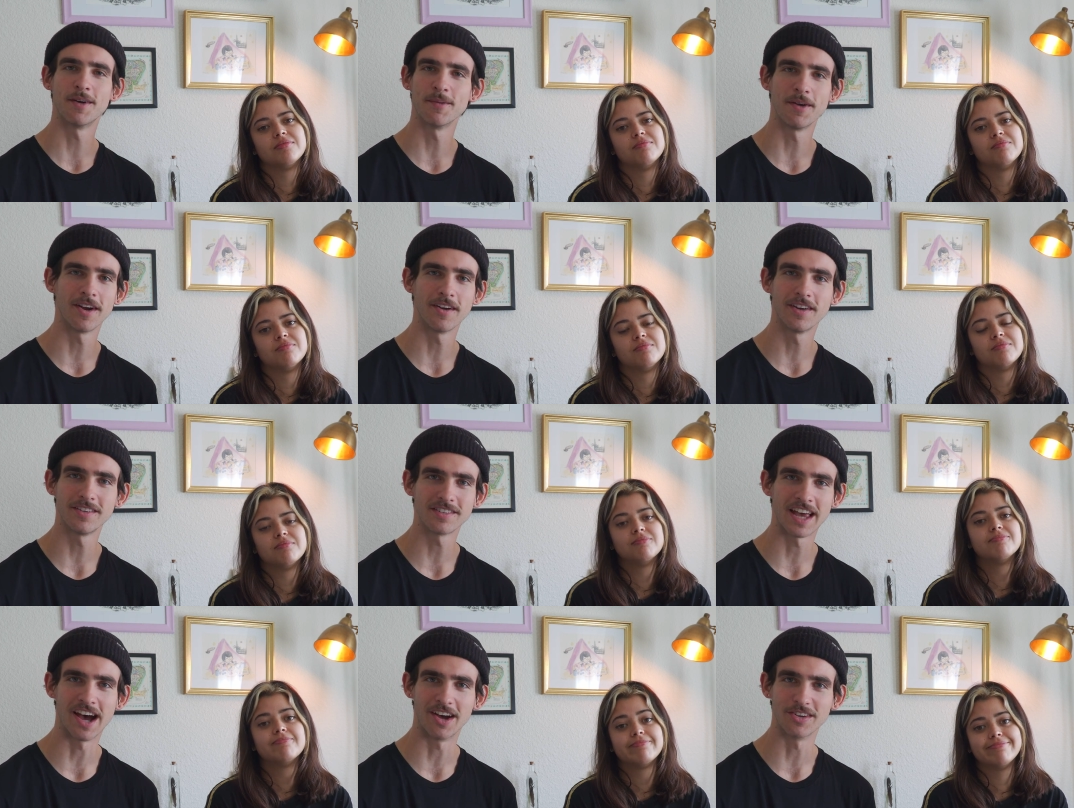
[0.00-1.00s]
Speaker 1: my
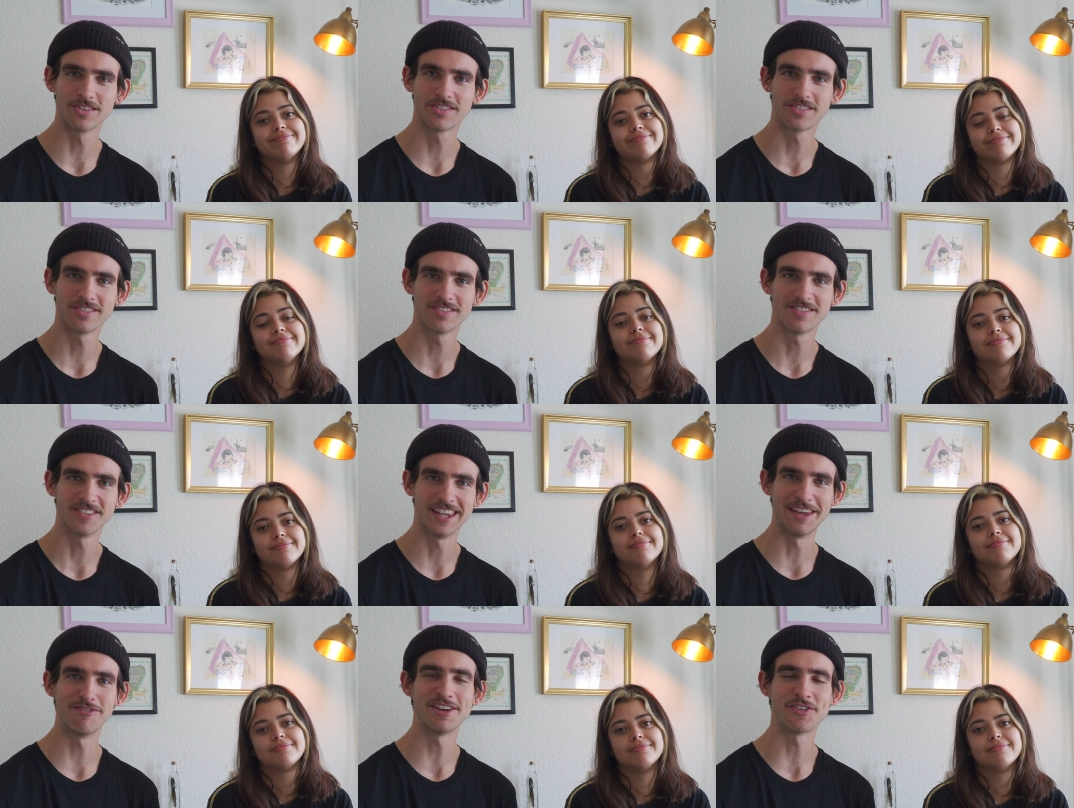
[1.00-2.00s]
parents' house,
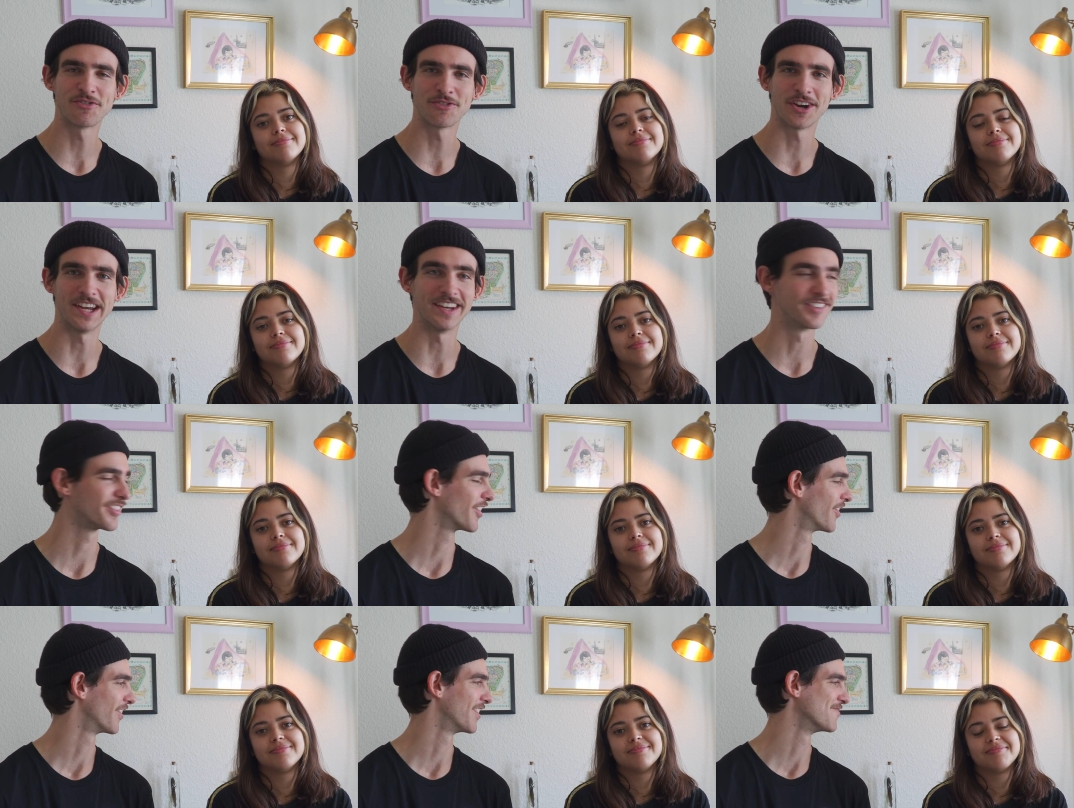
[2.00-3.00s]
living free.
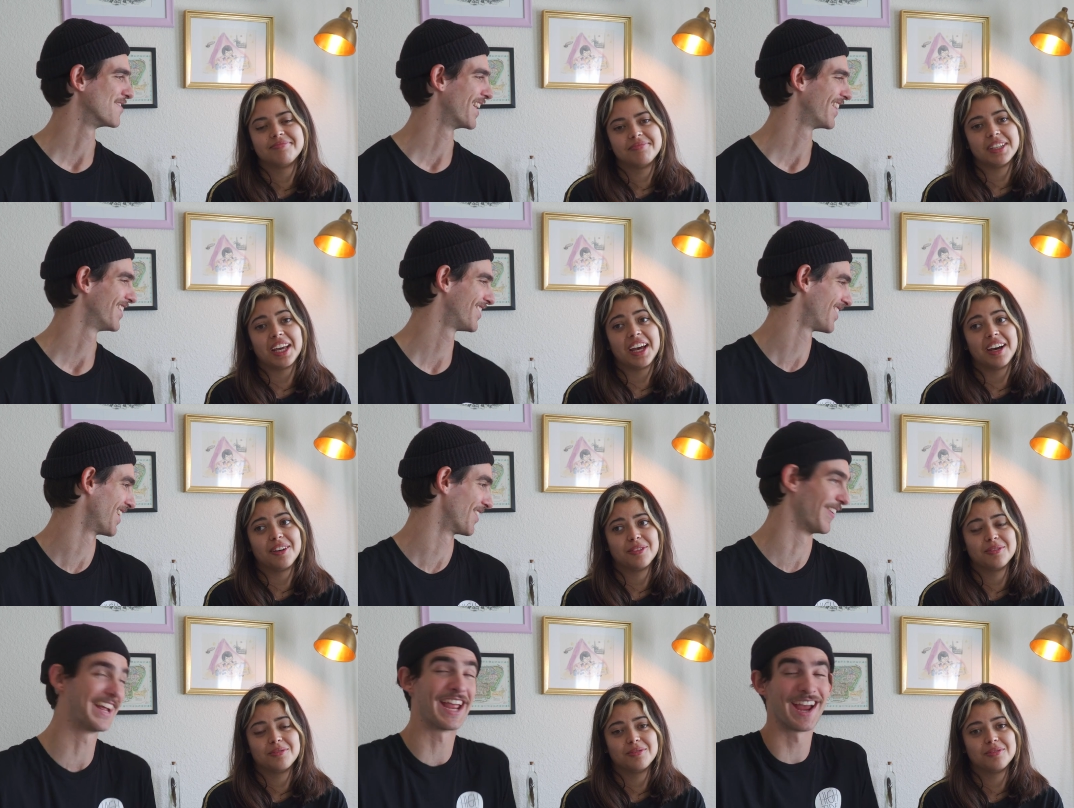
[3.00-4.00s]
So
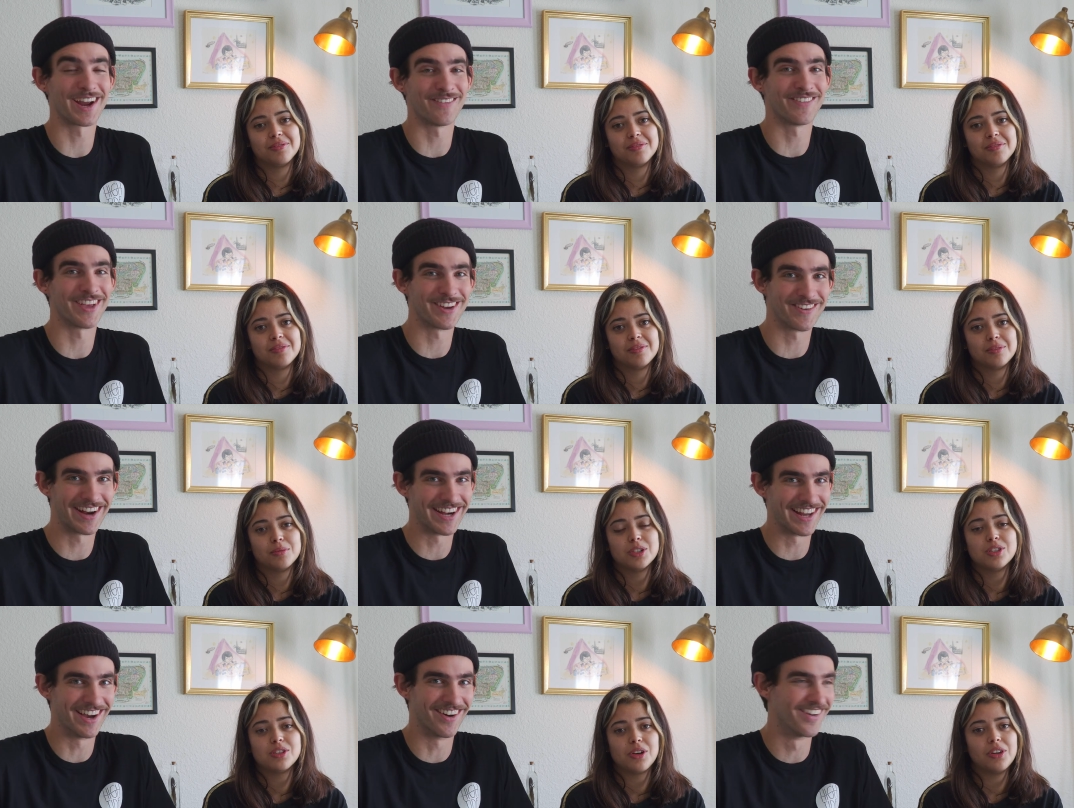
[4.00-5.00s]
yeah. we can't complain right
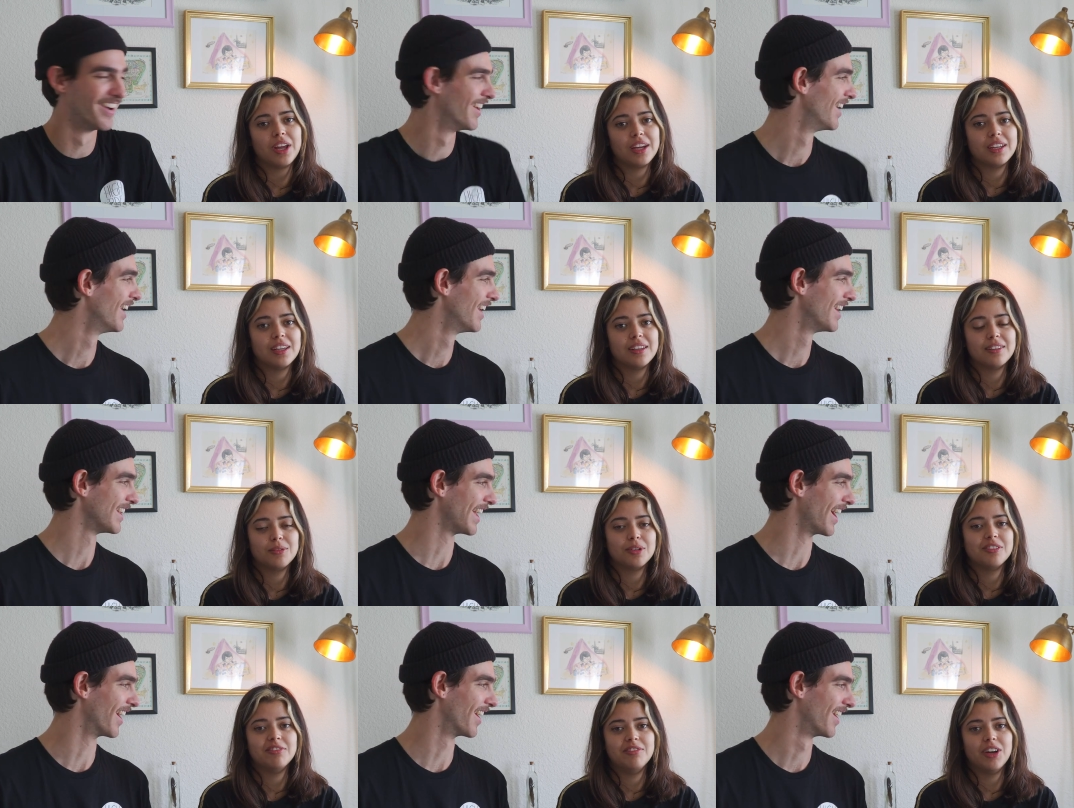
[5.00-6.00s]
We're now. We're so lucky.
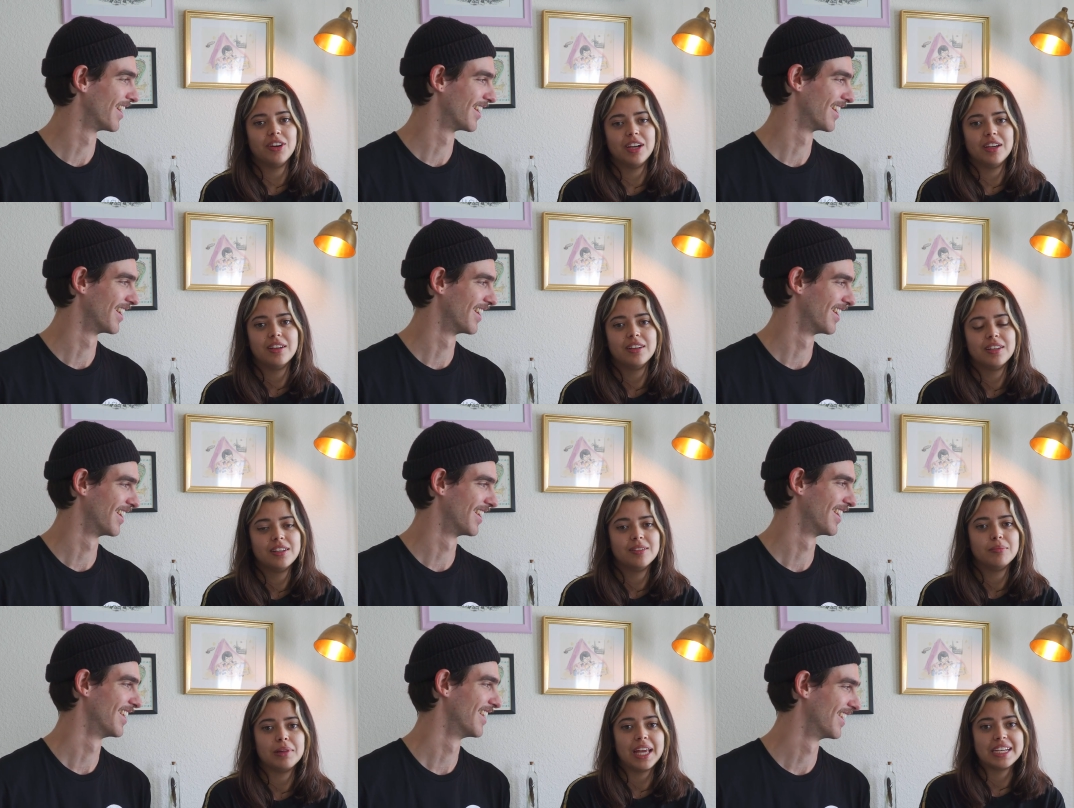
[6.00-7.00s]
Yeah. We're
Speaker 2: very
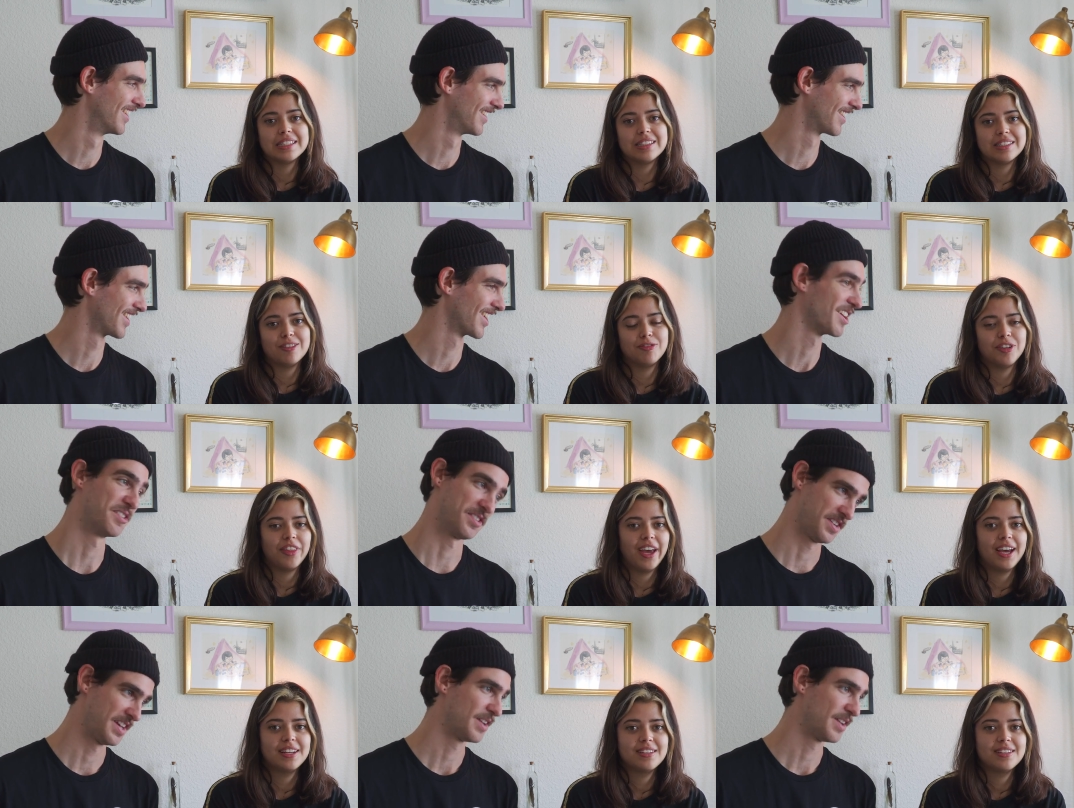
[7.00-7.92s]
blessed for that.